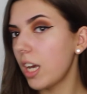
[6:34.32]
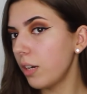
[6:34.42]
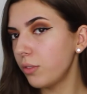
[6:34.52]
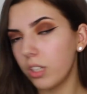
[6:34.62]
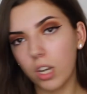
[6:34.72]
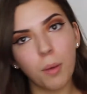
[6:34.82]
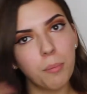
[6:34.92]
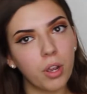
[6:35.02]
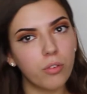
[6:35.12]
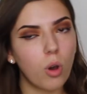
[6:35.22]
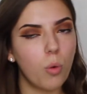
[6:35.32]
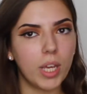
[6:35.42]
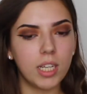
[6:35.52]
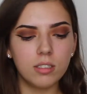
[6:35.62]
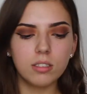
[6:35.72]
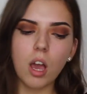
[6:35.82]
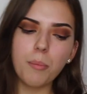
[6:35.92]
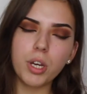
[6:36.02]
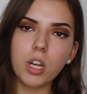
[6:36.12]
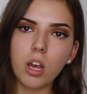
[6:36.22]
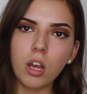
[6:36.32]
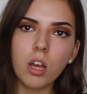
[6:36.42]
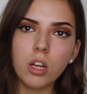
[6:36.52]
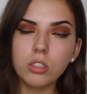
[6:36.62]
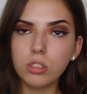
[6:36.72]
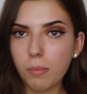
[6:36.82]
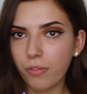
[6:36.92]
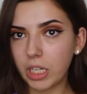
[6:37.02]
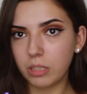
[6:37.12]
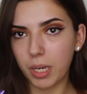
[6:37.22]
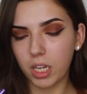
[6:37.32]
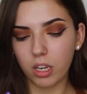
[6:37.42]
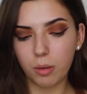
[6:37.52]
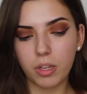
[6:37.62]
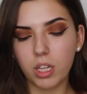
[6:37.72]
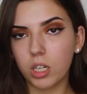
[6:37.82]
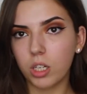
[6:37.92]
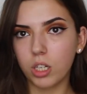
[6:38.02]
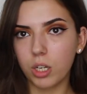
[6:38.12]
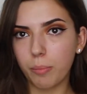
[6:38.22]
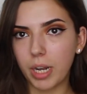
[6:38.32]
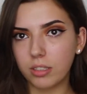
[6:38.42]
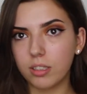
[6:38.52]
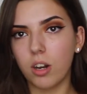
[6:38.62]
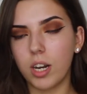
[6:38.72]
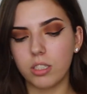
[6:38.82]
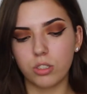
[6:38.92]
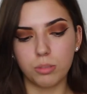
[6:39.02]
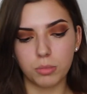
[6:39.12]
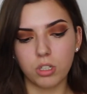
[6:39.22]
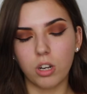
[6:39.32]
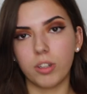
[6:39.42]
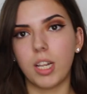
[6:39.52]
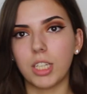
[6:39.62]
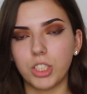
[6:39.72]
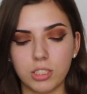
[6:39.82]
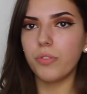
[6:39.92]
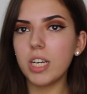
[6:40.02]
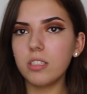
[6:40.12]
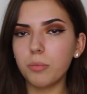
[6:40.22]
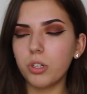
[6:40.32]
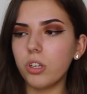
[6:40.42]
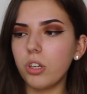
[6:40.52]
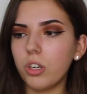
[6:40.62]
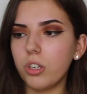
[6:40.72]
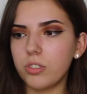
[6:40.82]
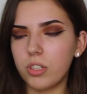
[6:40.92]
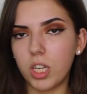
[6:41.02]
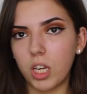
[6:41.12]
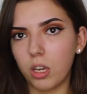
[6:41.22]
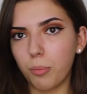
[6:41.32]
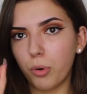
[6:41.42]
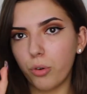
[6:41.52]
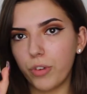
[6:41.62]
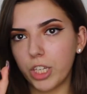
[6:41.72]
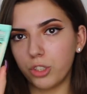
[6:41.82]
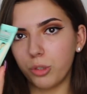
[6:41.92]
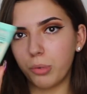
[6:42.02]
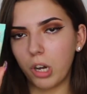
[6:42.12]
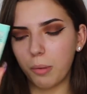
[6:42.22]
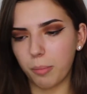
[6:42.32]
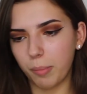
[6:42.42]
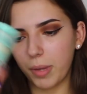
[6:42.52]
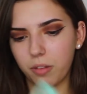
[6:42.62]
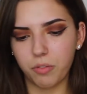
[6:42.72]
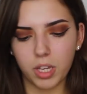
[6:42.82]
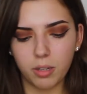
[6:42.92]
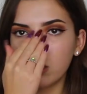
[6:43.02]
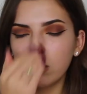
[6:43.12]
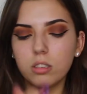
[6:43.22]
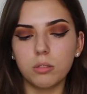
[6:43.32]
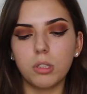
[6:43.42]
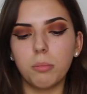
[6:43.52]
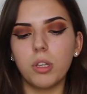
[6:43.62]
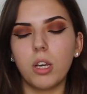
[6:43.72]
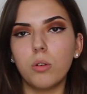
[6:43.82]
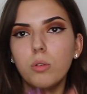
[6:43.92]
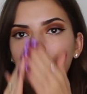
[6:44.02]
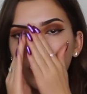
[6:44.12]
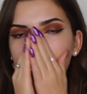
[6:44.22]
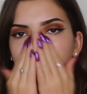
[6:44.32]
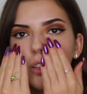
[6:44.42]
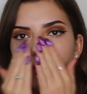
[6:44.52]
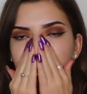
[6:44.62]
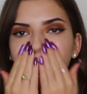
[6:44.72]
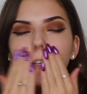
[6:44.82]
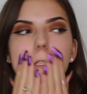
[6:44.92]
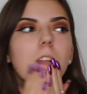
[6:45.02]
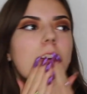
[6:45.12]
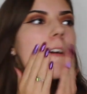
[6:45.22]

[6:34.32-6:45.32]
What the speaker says: now I've done both wings, I'm going to do my face makeup and then I'm going to come back to the eyes and do mascara and lashes. So first I'm going to use the Professional Primer by Benefit. I'm going to put that all over my face.